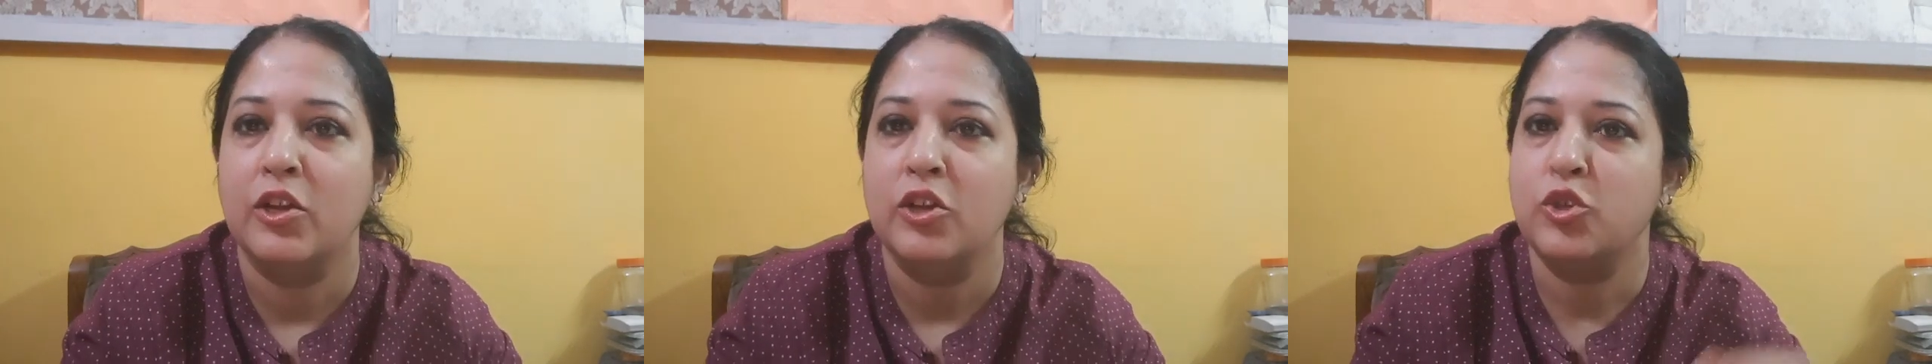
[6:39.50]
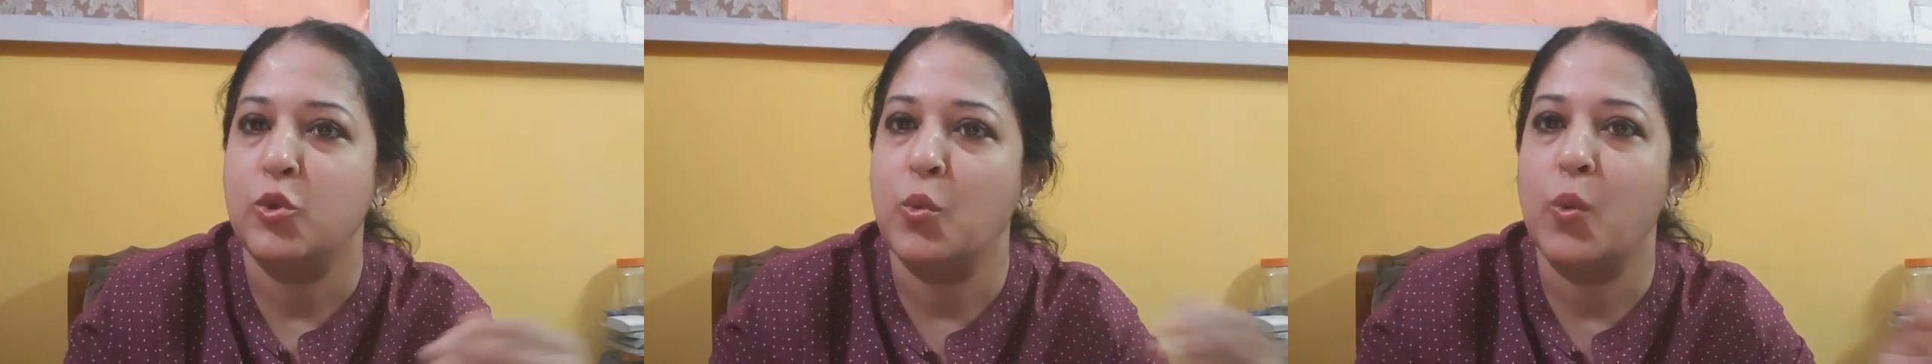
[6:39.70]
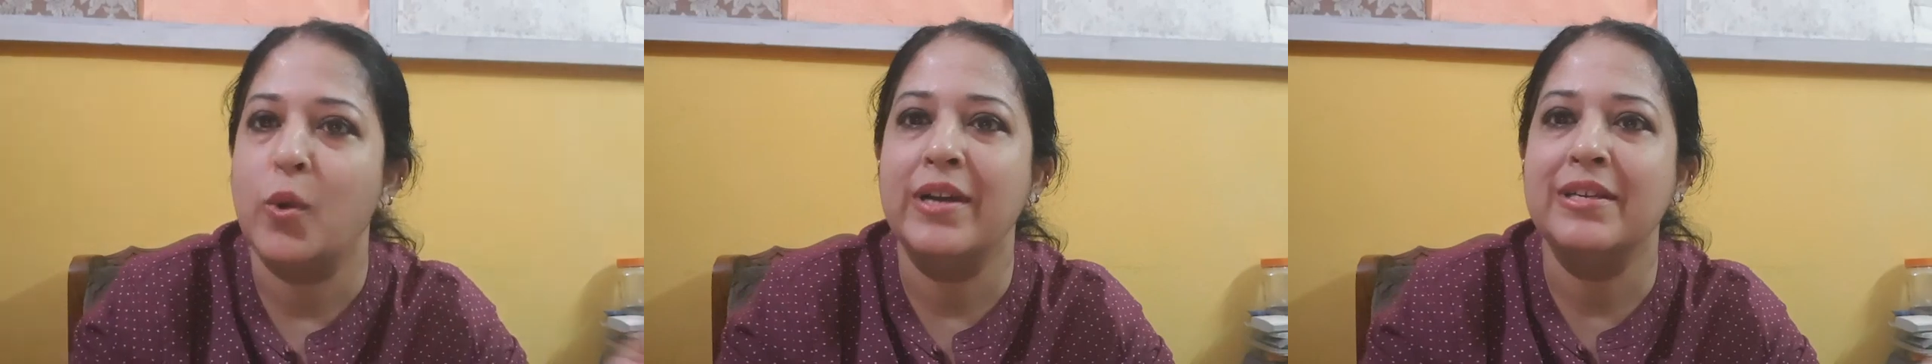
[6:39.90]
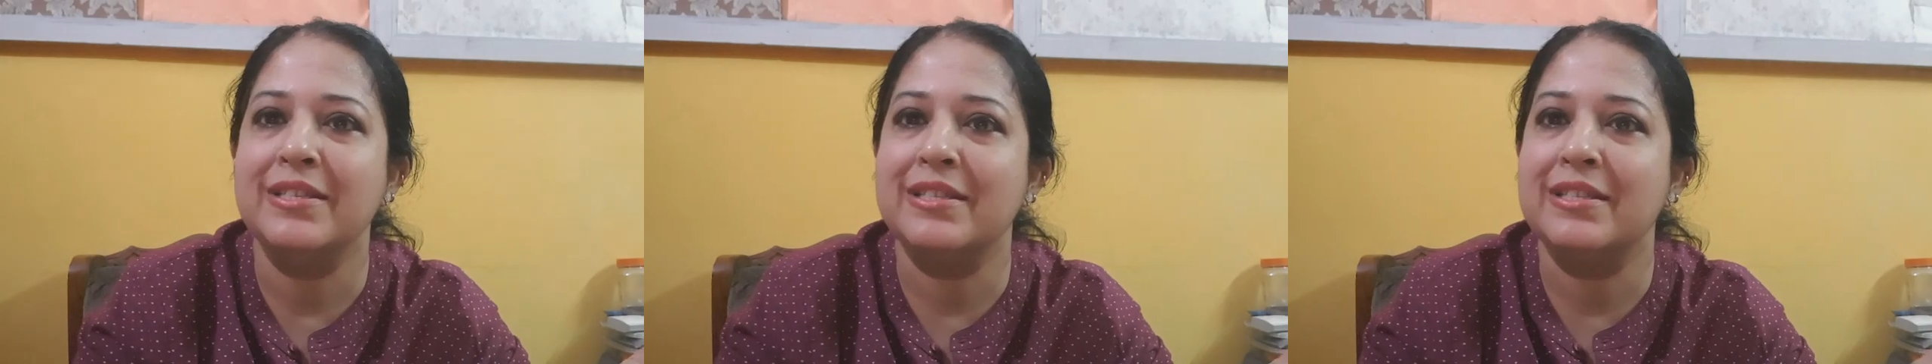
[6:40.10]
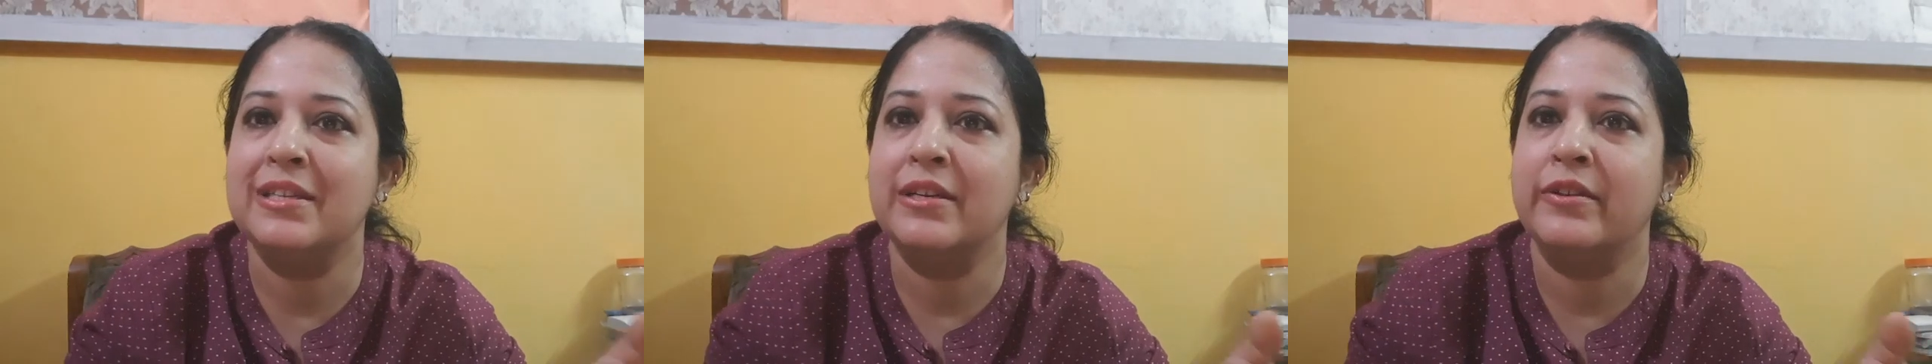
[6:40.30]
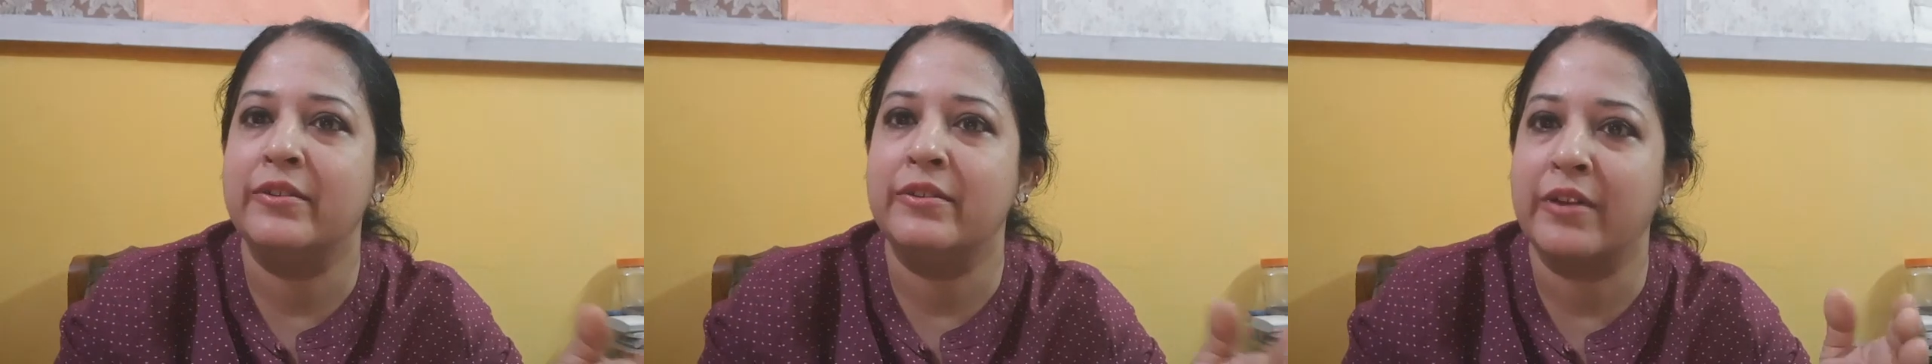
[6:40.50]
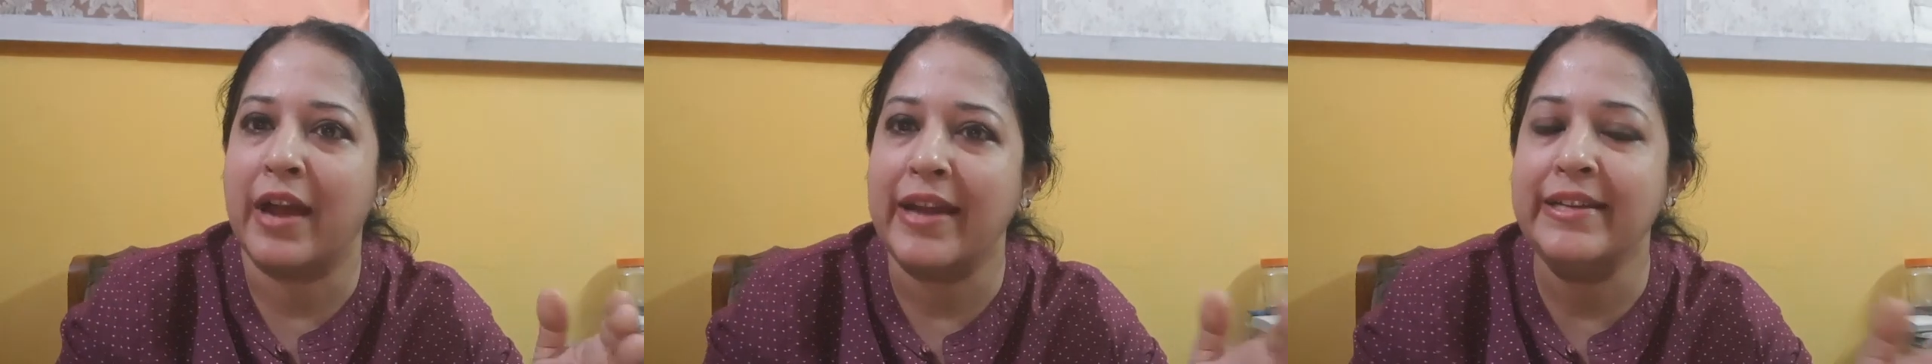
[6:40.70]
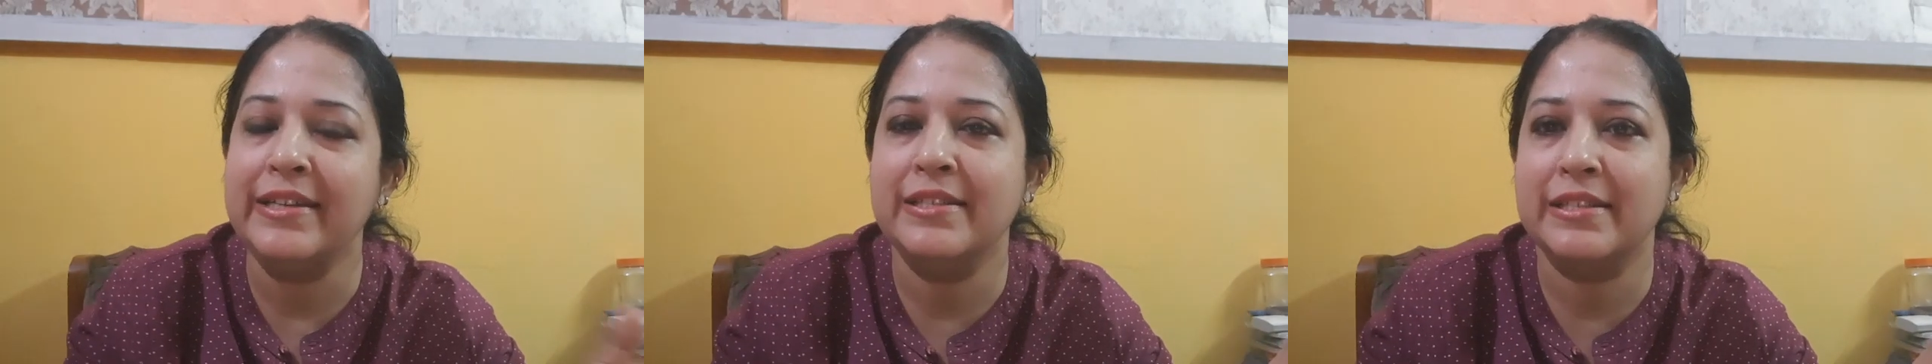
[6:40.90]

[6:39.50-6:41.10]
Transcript: Towards the right